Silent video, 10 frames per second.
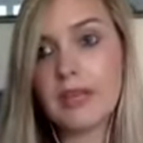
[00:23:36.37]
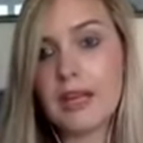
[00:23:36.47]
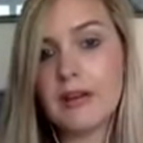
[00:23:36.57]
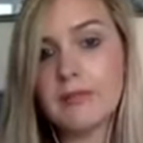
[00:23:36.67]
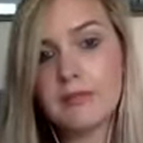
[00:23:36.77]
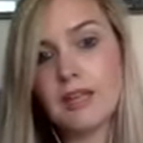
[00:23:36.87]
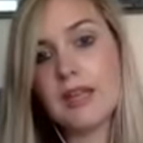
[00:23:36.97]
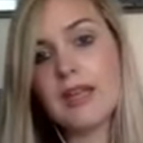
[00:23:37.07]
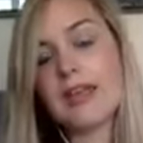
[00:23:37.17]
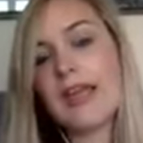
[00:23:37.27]
Yeah.
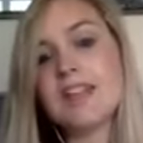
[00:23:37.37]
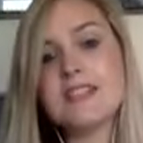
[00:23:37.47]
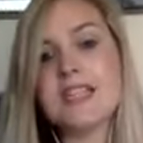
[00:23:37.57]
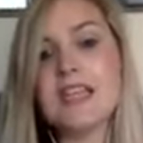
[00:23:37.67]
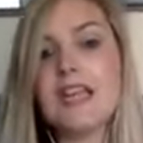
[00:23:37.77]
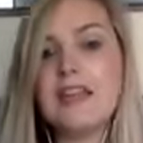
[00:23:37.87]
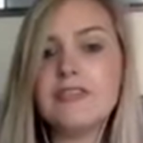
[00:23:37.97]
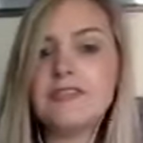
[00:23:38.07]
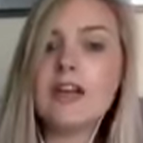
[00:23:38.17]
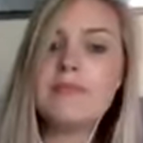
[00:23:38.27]
Casey,
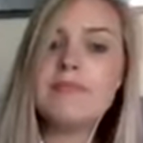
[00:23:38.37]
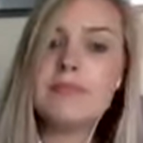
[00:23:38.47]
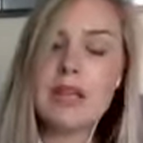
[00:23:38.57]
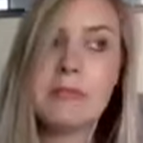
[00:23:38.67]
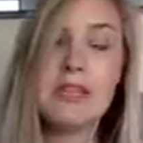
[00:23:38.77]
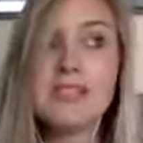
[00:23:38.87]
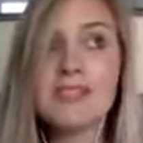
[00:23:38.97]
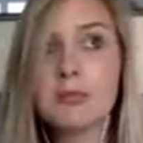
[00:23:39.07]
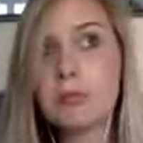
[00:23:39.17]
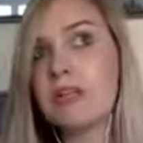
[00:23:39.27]
if I mean,
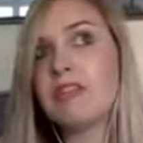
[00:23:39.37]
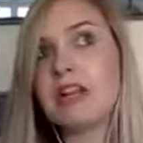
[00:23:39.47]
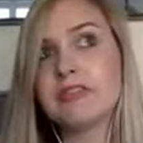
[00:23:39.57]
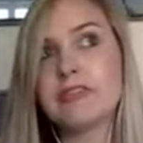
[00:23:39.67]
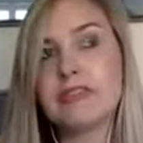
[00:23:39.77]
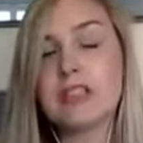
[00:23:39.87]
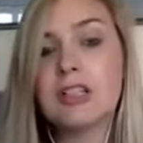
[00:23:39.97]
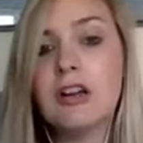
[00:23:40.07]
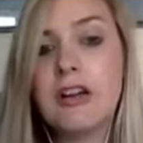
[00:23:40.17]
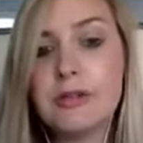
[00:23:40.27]
this would be relevant for a
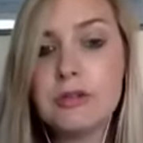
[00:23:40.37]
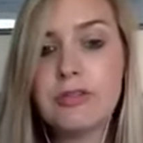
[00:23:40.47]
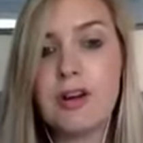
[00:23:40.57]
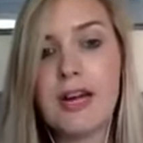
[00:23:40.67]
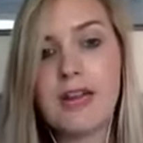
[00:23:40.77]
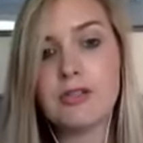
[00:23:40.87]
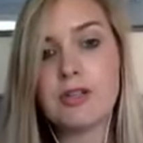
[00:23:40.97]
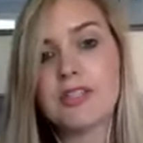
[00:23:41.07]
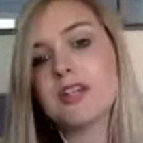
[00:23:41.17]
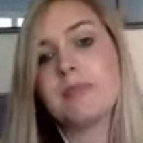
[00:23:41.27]
client or for a
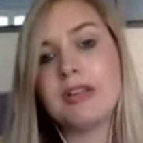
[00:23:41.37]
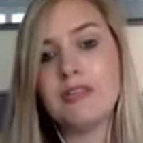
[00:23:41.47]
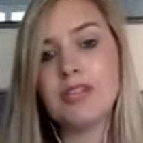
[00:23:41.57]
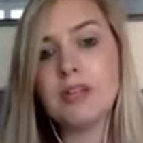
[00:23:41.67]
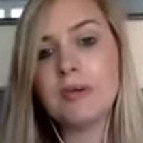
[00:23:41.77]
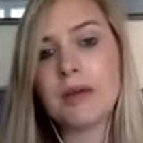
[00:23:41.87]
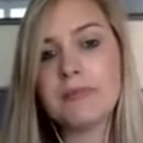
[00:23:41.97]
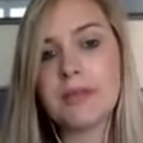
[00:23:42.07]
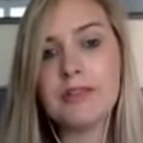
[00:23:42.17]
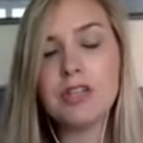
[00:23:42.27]
hairdresser, but if
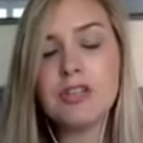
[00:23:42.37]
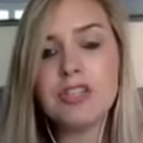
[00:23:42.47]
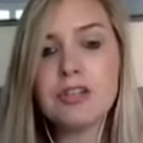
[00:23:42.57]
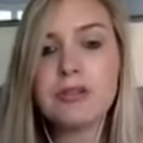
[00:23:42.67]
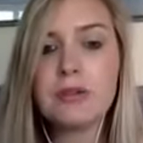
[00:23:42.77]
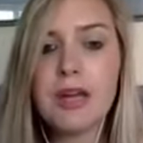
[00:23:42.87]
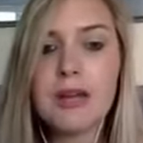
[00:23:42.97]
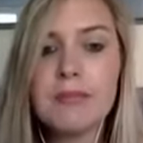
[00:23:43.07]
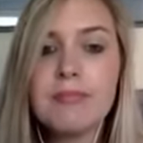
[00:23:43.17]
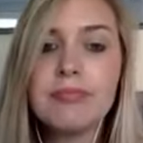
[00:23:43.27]
you do
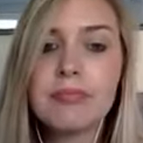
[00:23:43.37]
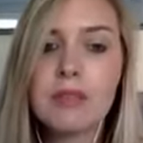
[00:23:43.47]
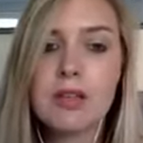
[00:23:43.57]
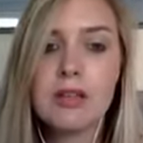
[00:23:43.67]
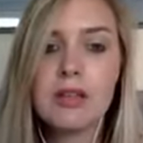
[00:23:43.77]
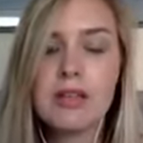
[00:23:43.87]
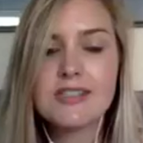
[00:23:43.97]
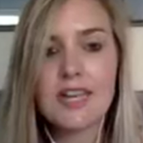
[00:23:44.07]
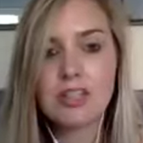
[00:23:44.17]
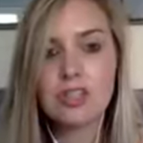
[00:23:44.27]
a
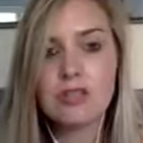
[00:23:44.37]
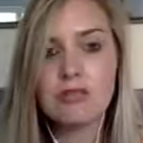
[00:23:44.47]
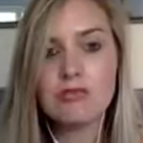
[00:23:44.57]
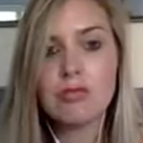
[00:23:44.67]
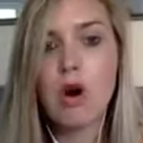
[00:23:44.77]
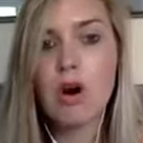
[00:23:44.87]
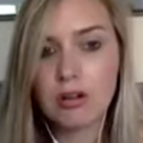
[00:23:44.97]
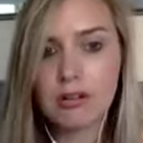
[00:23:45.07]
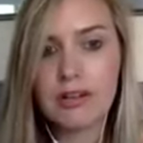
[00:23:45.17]
section wrong,